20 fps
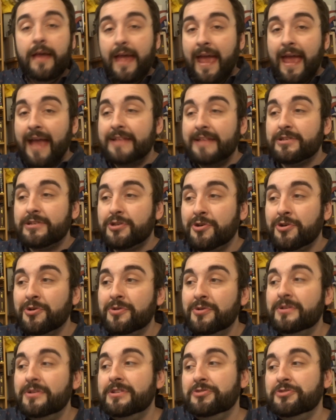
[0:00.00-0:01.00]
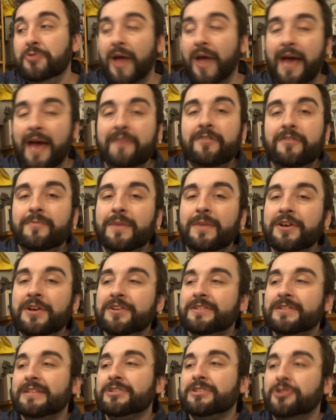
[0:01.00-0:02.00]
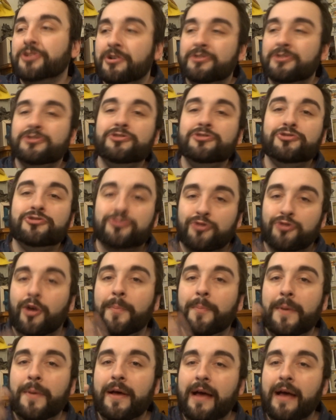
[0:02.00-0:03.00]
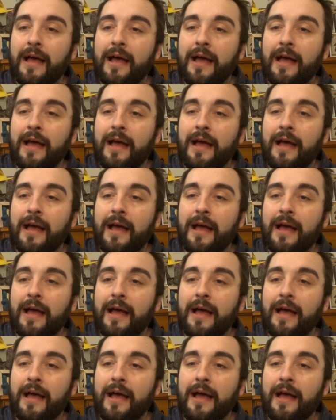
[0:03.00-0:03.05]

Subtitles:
It's good to have it because it's going to drop